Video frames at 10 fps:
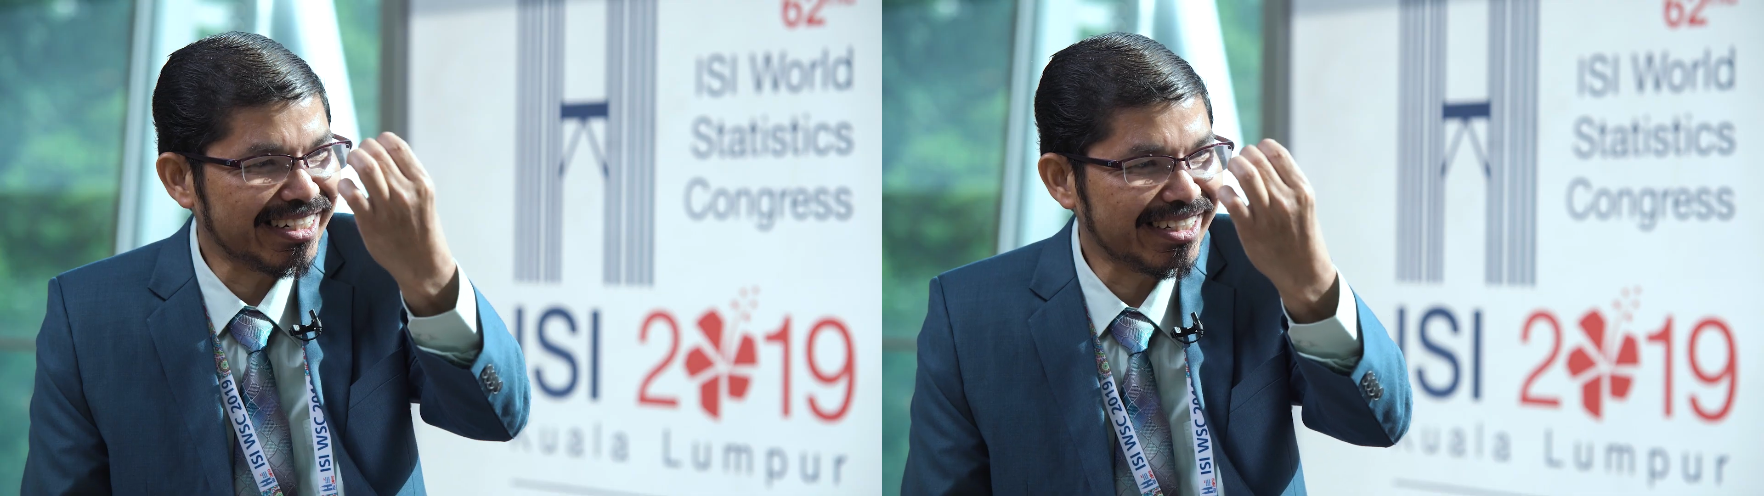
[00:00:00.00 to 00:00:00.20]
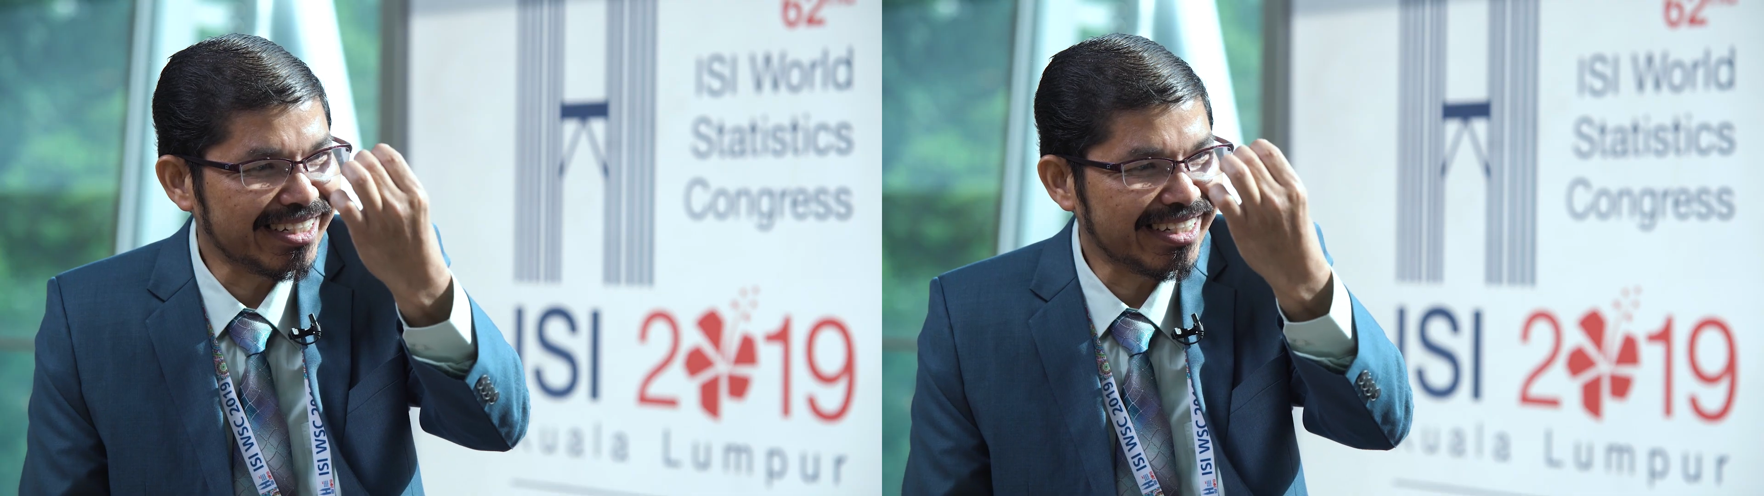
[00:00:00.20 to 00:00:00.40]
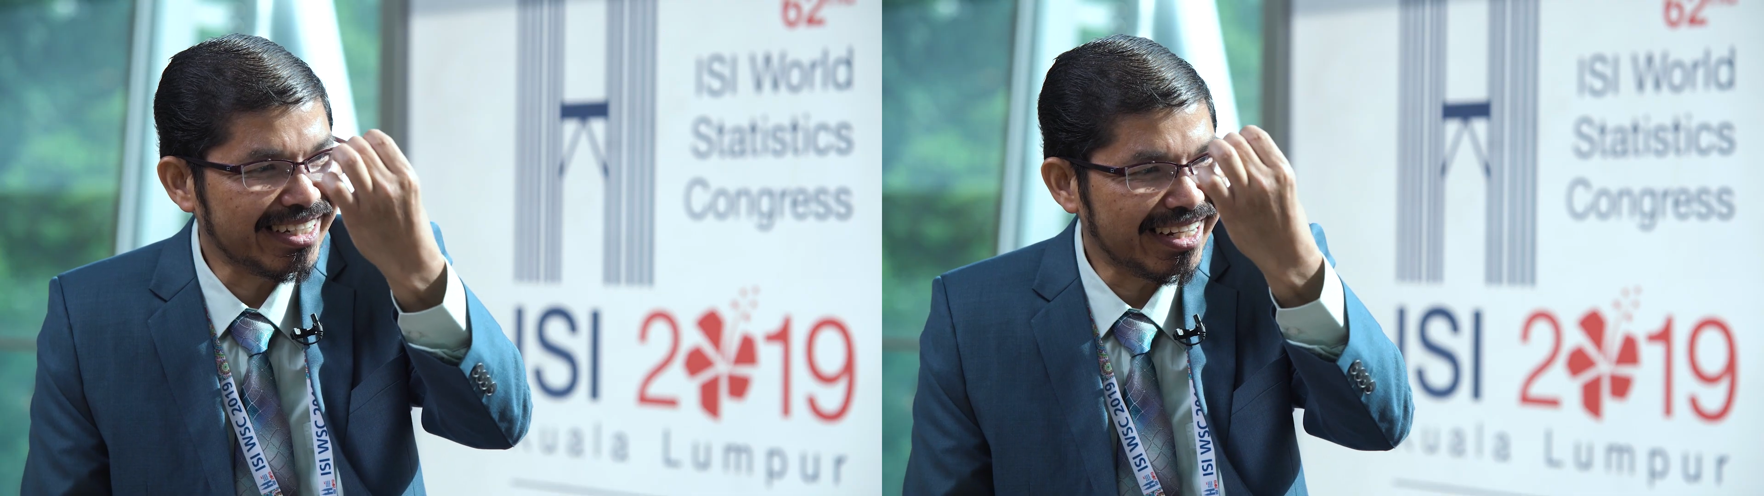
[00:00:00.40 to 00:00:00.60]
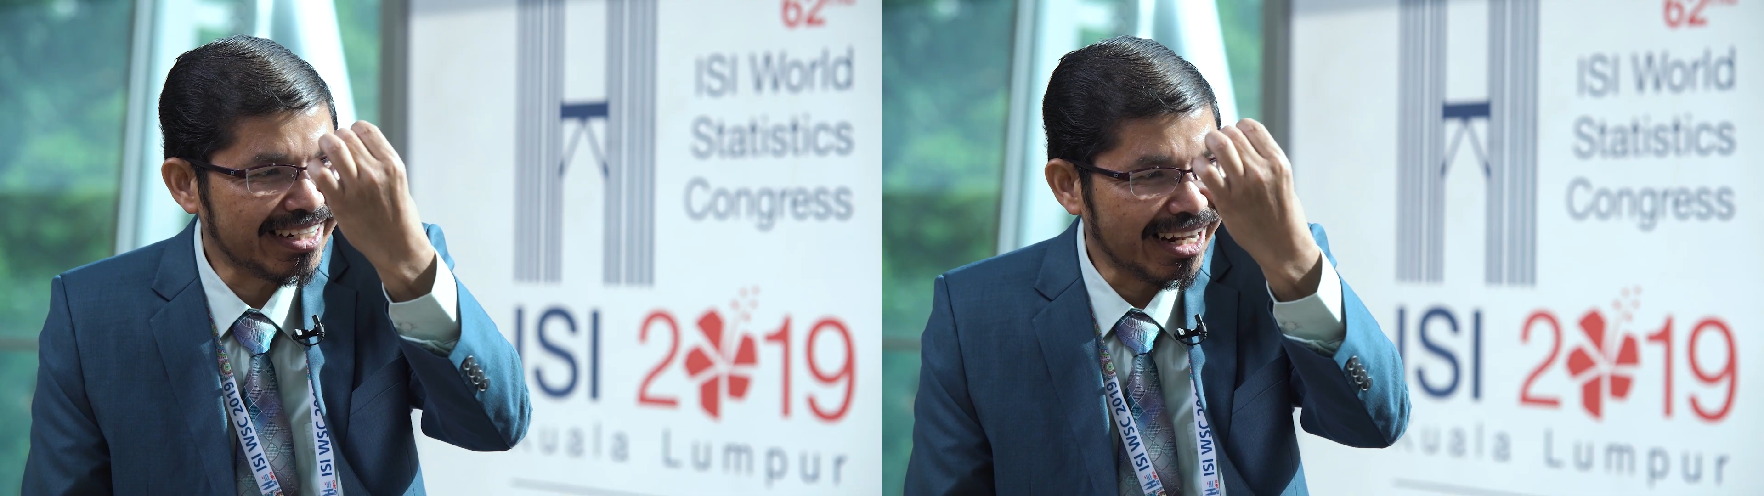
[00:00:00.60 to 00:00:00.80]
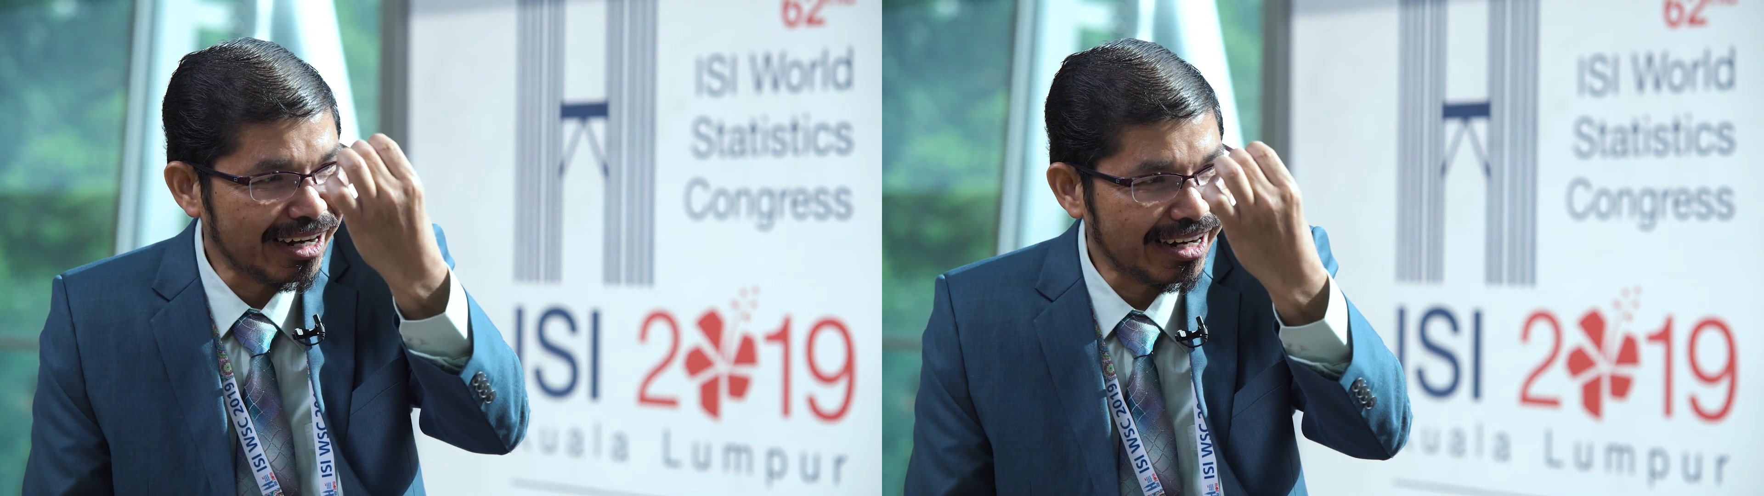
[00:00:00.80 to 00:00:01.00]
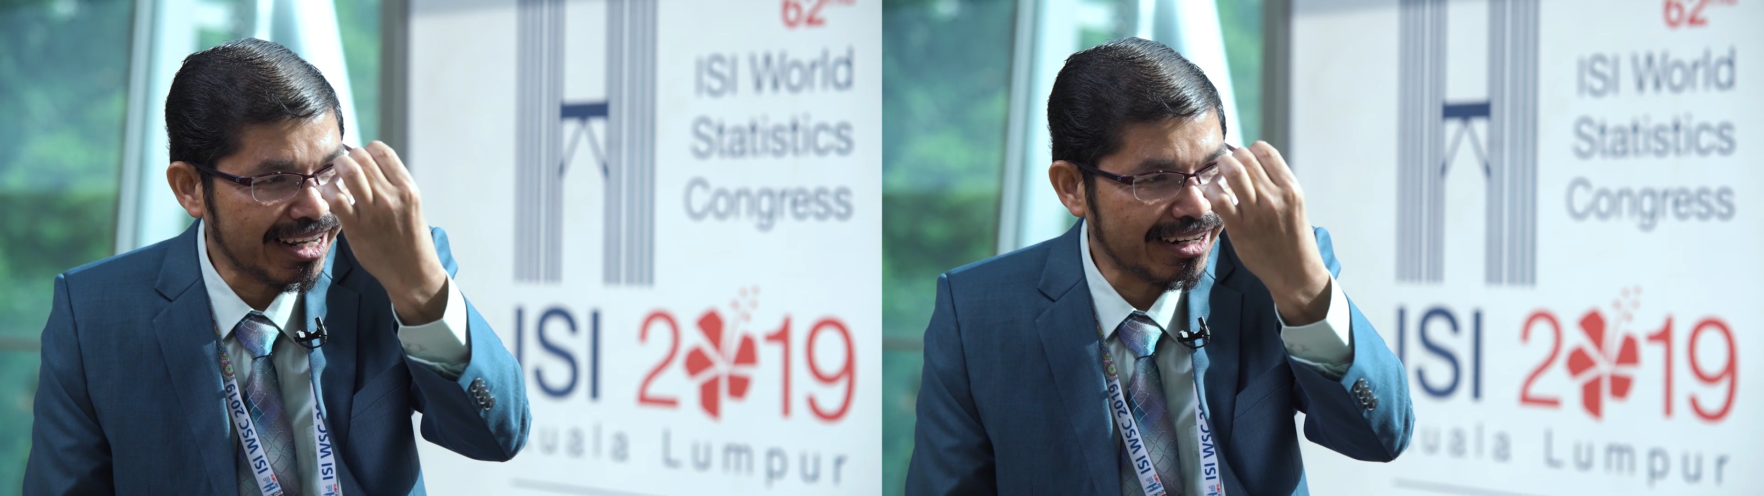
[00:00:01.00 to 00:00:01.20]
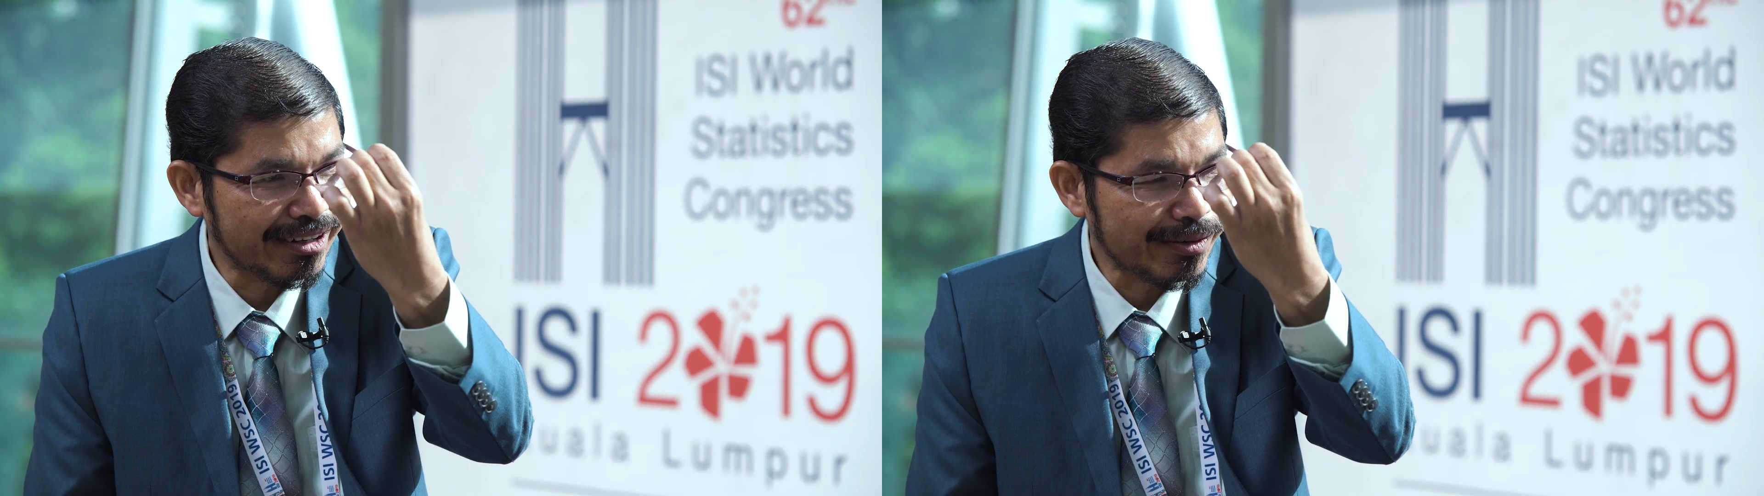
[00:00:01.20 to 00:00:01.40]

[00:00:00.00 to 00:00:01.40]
that uh, that that